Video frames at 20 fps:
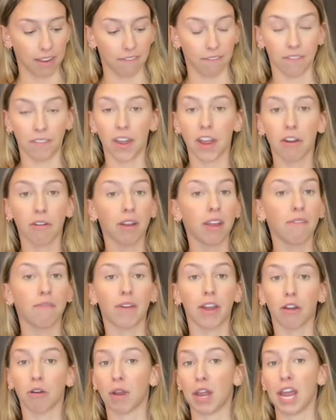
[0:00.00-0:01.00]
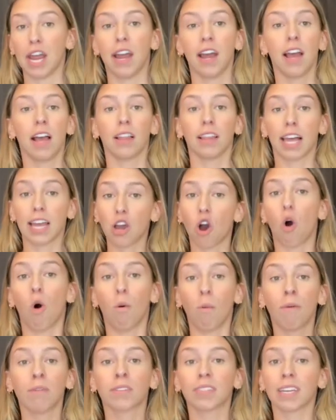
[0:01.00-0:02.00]
Very, very, like,
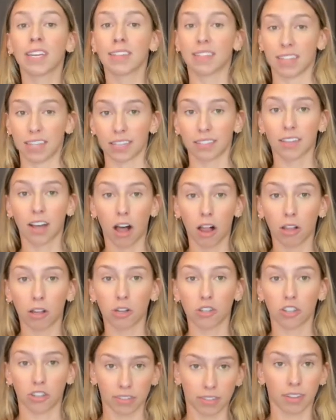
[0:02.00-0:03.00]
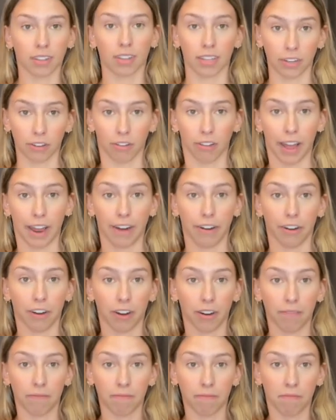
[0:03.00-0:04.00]
almost like this color, just a little lighter.